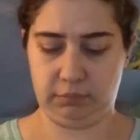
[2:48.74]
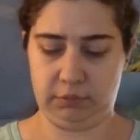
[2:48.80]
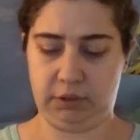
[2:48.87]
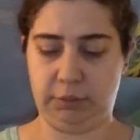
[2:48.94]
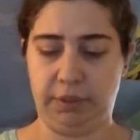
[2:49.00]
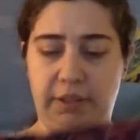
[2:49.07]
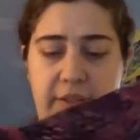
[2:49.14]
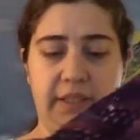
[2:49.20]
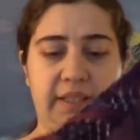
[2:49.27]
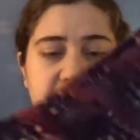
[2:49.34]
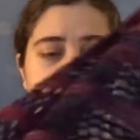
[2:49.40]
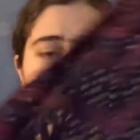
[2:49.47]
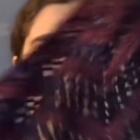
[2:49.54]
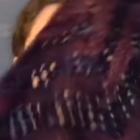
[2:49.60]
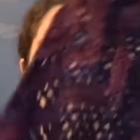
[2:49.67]
so here it is.
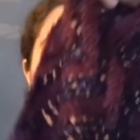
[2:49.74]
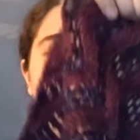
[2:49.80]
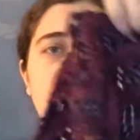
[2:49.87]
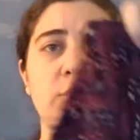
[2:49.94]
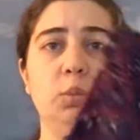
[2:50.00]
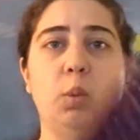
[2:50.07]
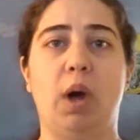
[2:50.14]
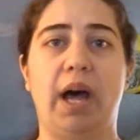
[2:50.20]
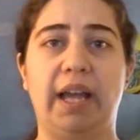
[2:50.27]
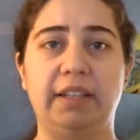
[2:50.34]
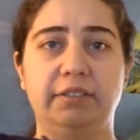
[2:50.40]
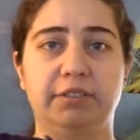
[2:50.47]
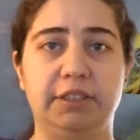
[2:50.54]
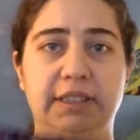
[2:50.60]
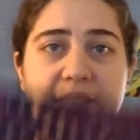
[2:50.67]
It's getting a little
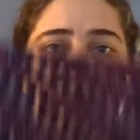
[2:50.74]
wide for the